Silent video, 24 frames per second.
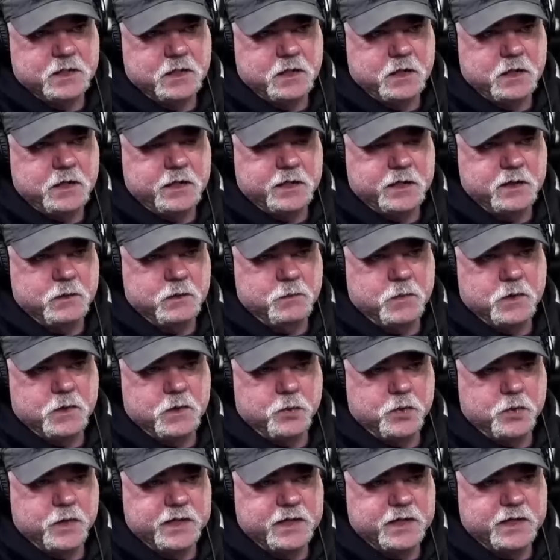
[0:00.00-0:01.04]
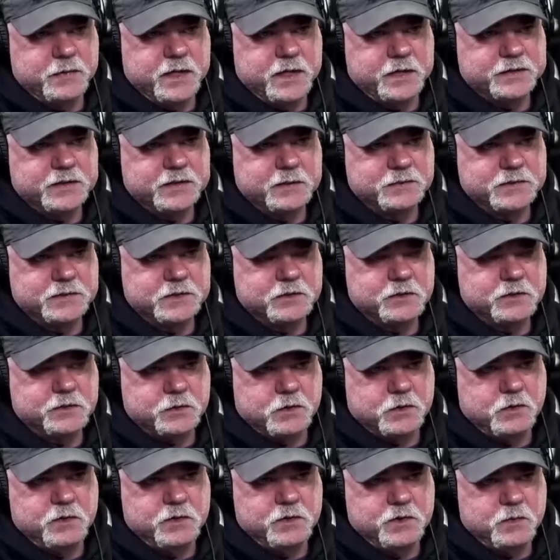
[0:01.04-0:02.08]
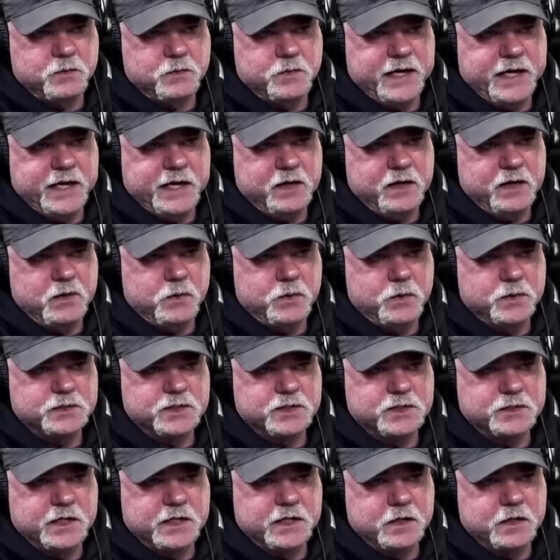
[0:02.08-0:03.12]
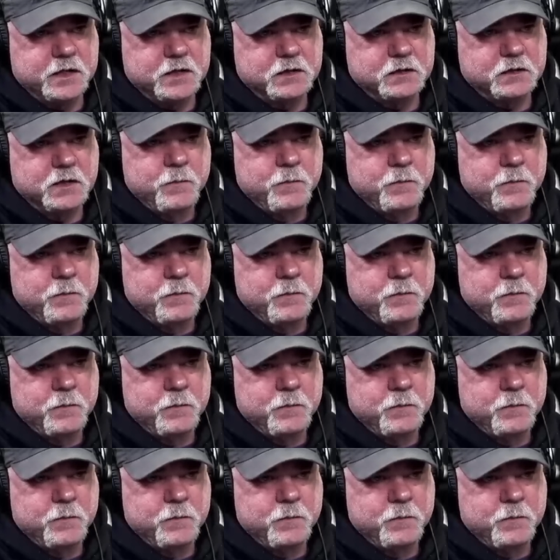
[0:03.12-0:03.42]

Are you more worried about them just throwing the weight, or should they